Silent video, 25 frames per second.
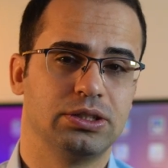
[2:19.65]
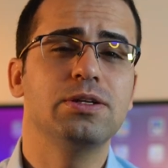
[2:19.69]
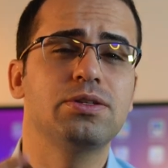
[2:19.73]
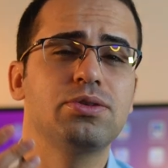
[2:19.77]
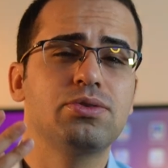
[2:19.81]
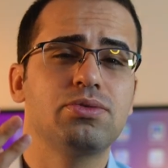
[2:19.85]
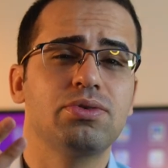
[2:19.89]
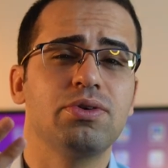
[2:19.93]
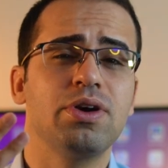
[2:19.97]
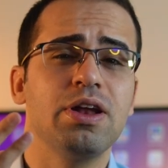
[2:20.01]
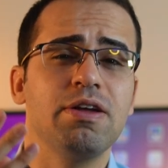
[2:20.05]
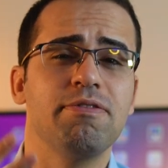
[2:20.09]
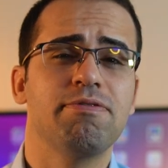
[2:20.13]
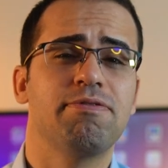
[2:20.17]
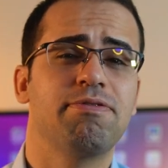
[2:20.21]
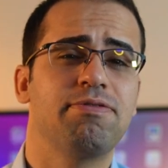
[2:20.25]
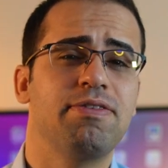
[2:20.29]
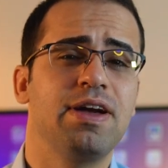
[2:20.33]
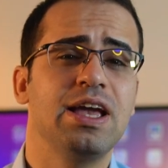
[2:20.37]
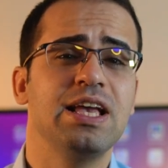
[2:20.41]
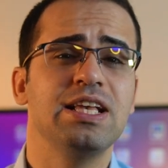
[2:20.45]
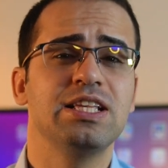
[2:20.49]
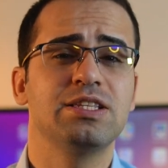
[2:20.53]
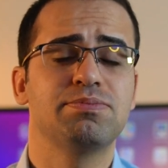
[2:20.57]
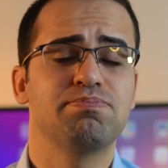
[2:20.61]
A
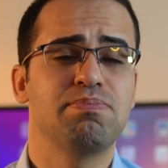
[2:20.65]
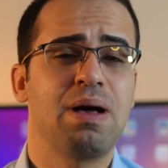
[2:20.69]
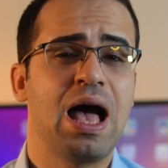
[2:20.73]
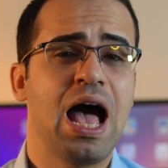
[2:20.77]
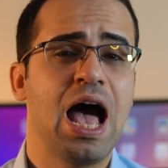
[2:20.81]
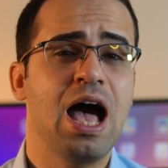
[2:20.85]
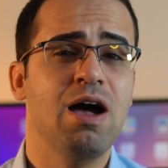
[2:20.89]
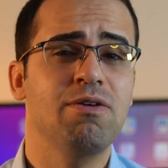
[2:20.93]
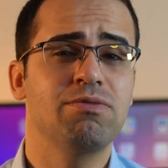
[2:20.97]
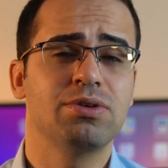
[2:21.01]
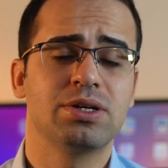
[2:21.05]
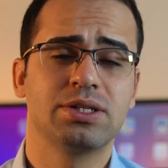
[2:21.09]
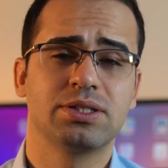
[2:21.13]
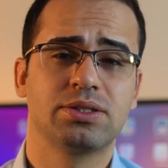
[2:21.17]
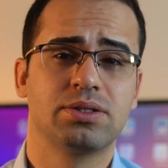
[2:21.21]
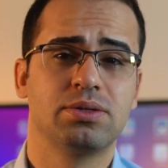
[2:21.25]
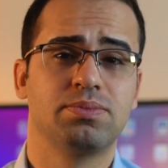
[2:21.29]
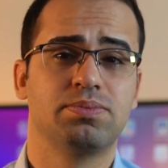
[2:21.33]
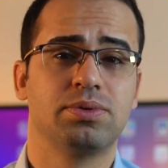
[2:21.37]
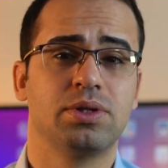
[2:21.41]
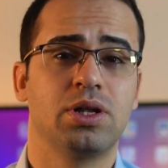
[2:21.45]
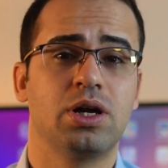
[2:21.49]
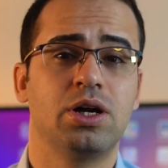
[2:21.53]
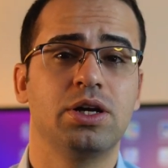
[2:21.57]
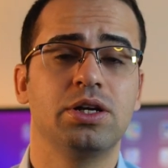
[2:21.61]
three-phase power
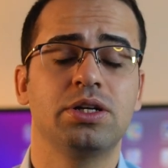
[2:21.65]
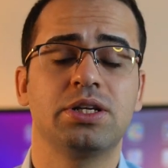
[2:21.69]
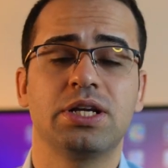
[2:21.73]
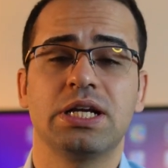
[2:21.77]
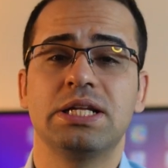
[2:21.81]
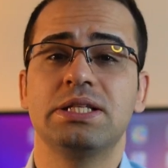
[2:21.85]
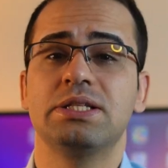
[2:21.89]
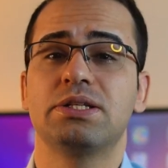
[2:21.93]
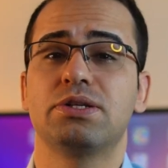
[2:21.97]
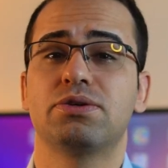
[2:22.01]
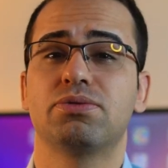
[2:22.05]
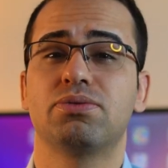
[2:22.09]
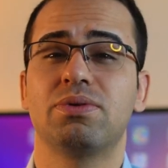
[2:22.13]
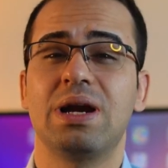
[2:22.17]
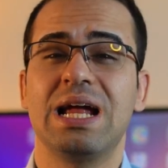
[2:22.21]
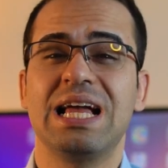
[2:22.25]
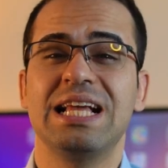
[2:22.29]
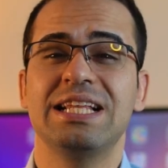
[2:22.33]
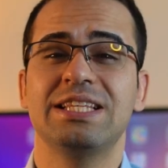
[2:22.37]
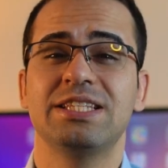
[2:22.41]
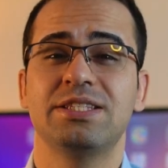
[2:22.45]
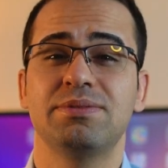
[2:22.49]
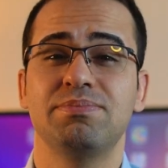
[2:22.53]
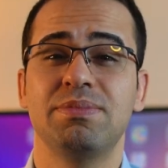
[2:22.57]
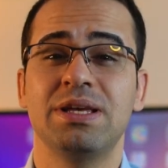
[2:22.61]
supply can
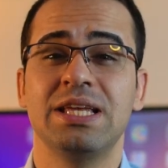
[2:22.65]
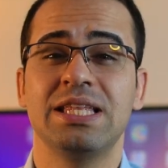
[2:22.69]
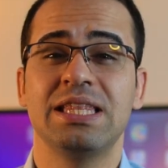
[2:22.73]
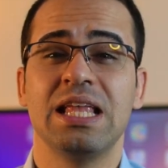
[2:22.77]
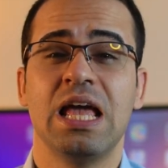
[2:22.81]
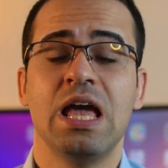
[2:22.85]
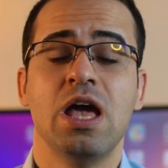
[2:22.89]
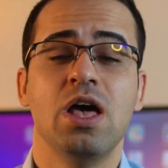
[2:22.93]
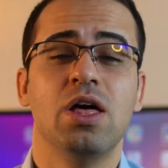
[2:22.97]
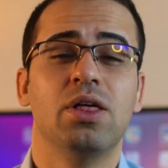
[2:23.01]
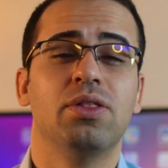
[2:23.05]
transmit